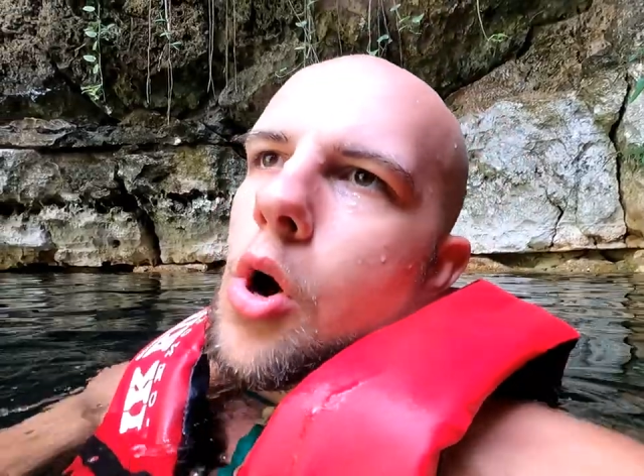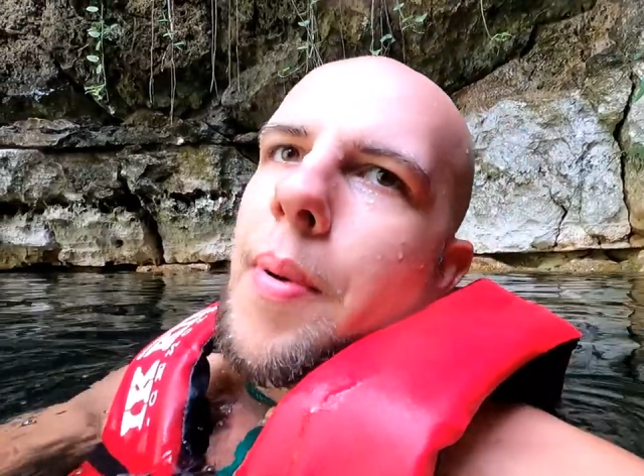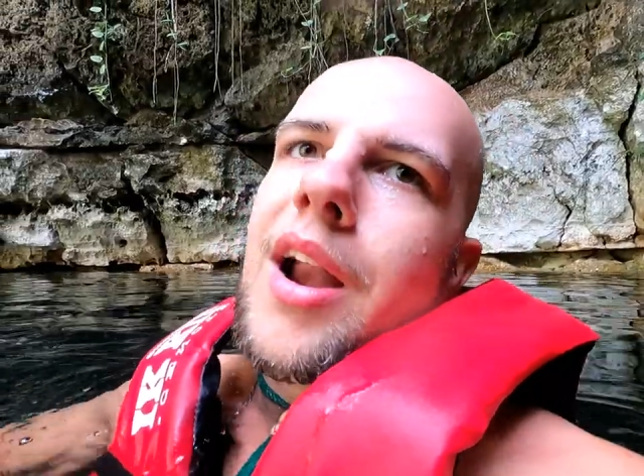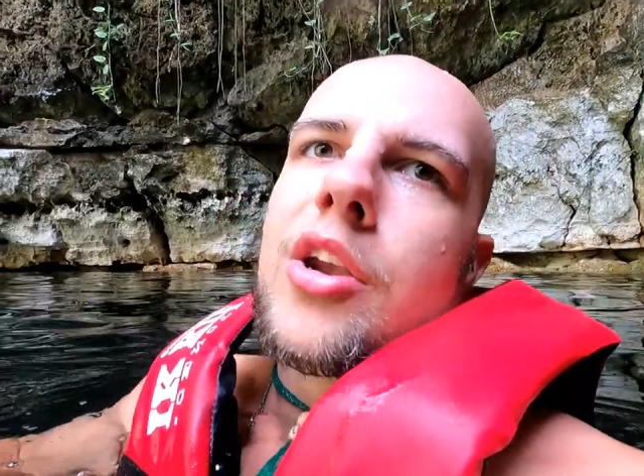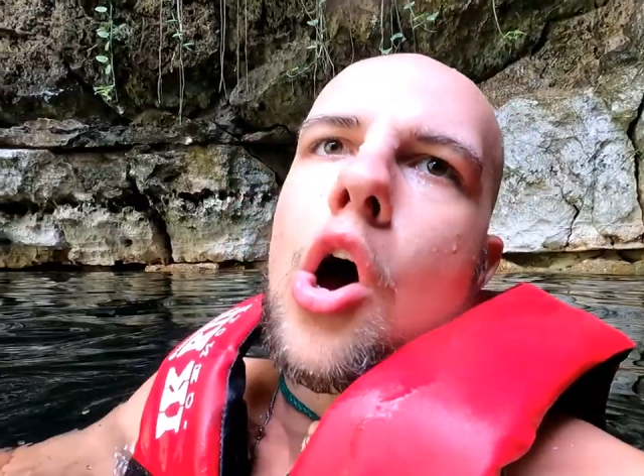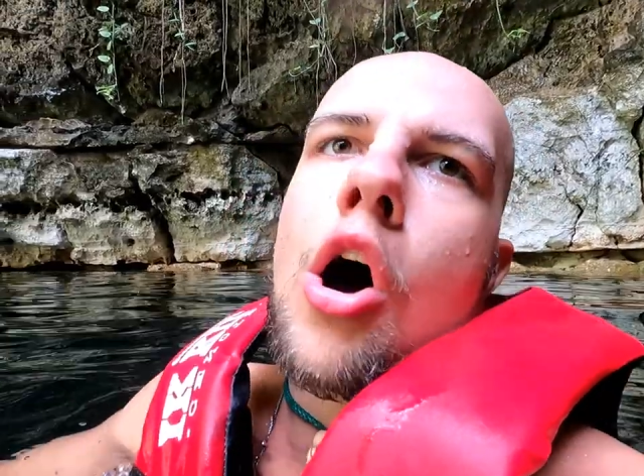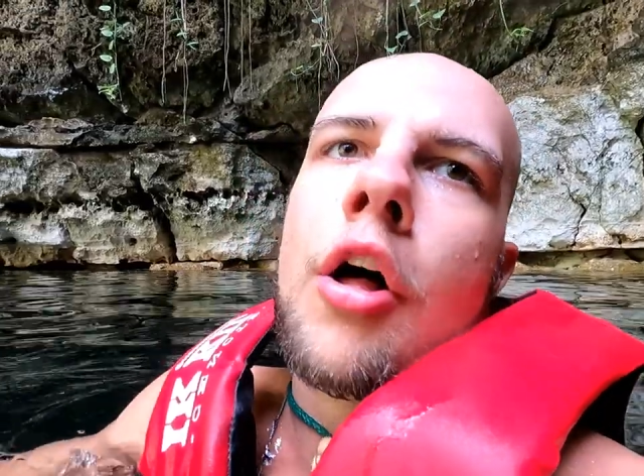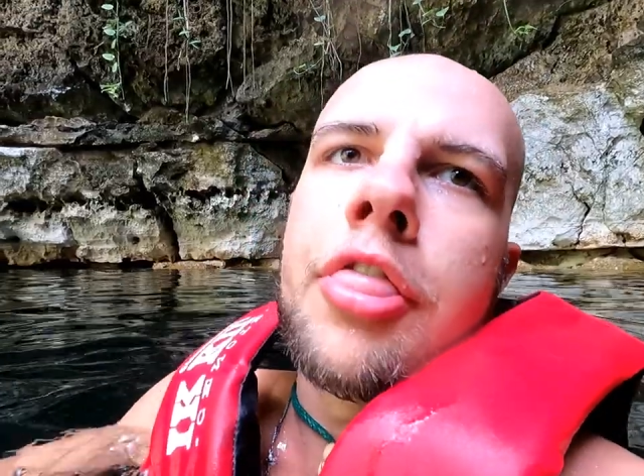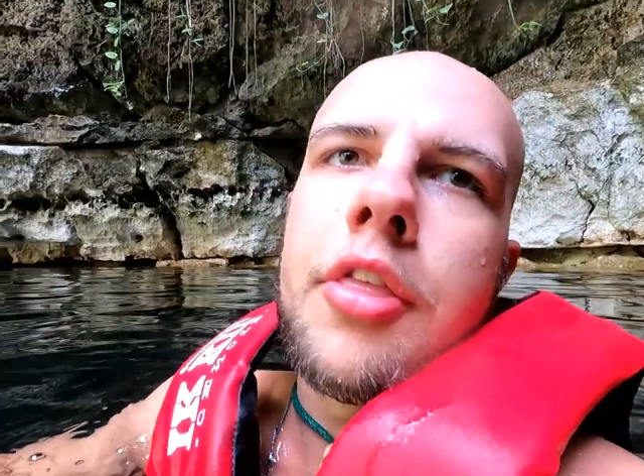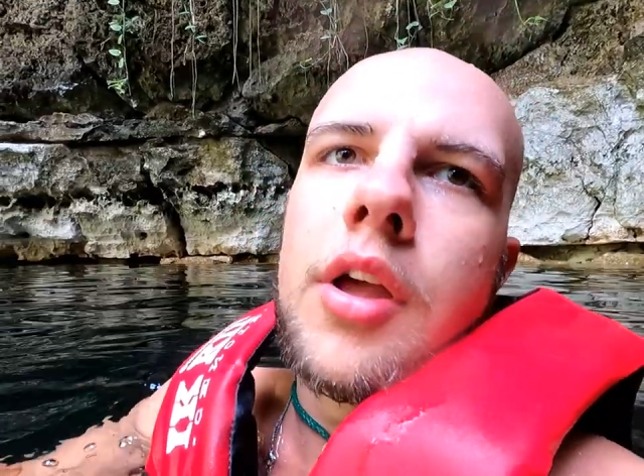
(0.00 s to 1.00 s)
go back
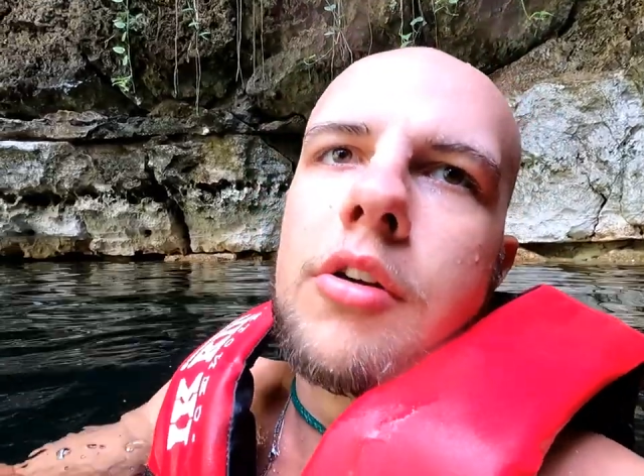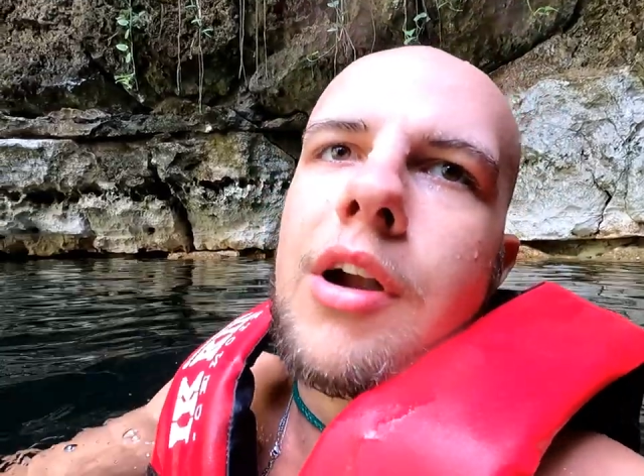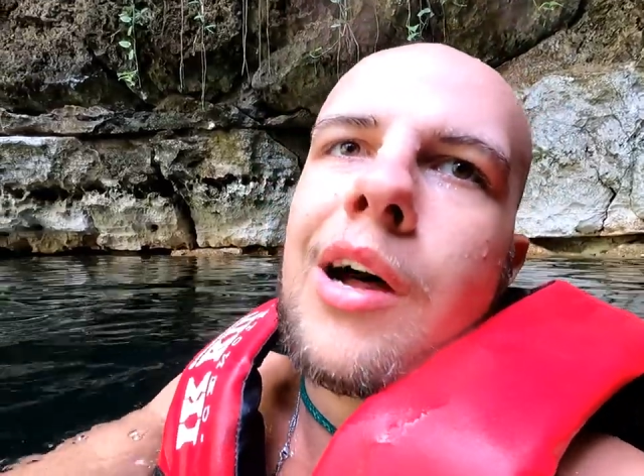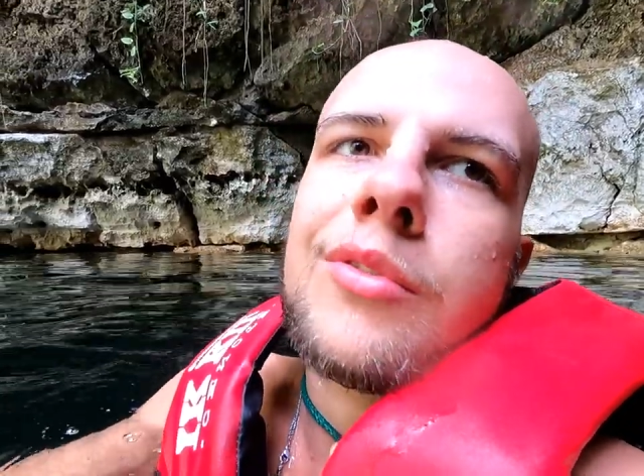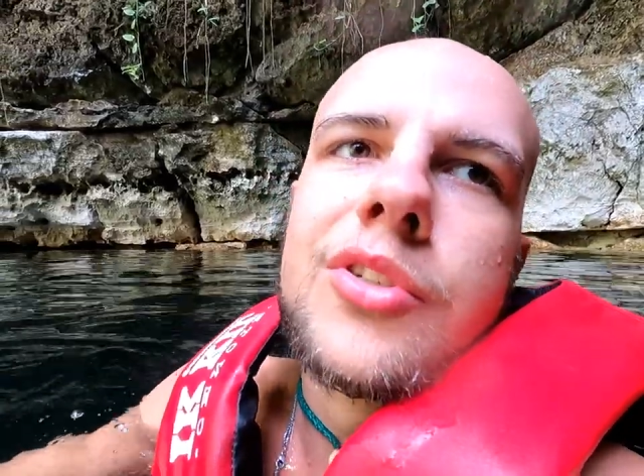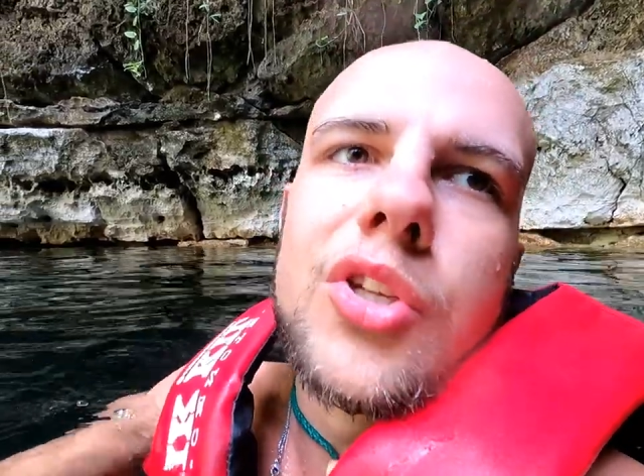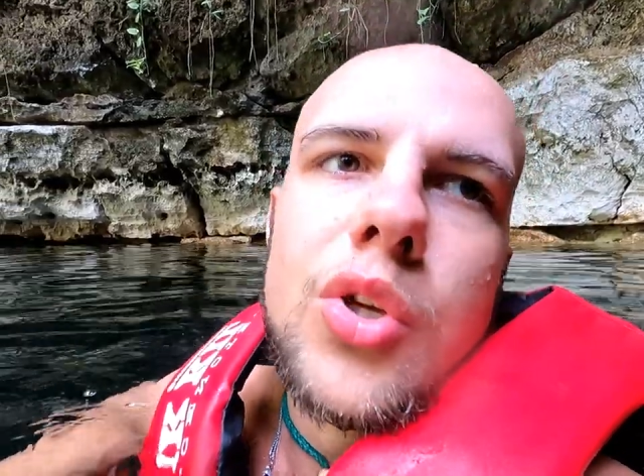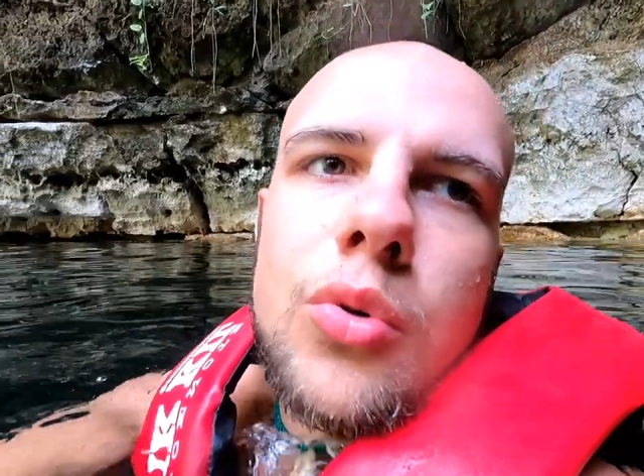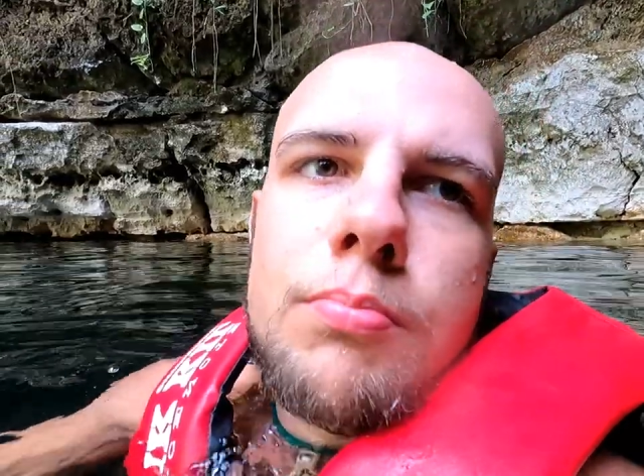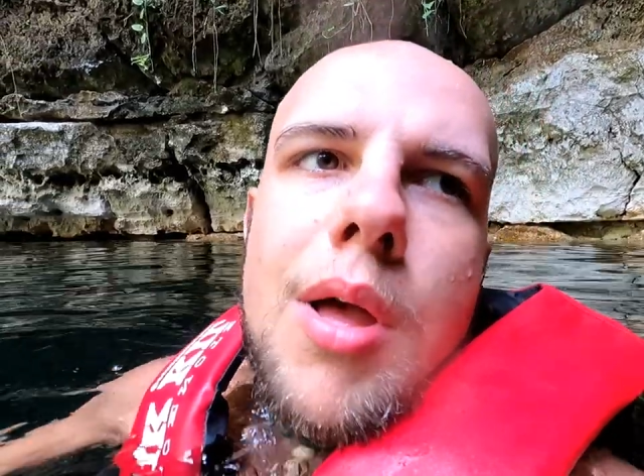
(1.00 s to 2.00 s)
north around to